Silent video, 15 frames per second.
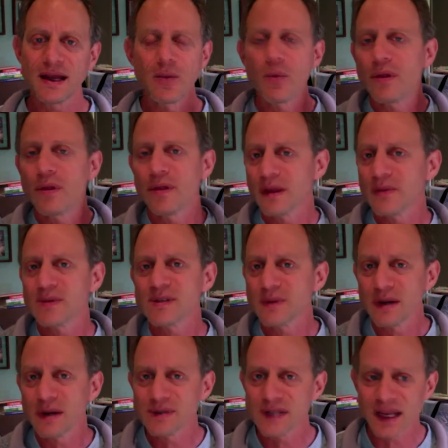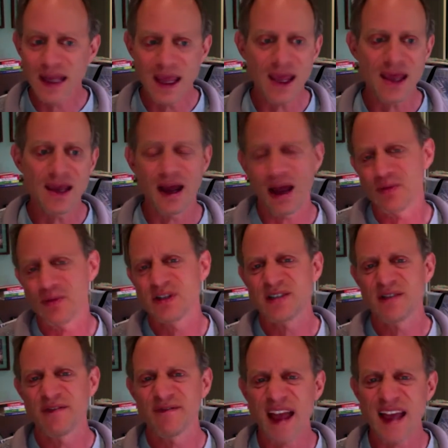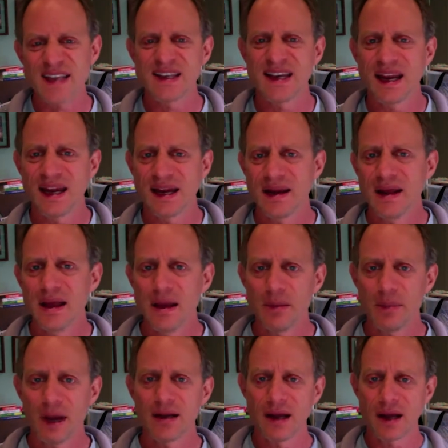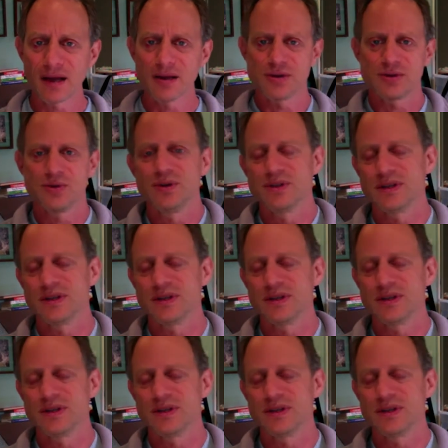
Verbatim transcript: Well, the thing was, when I was a kid, I was just fascinated by dinosaurs,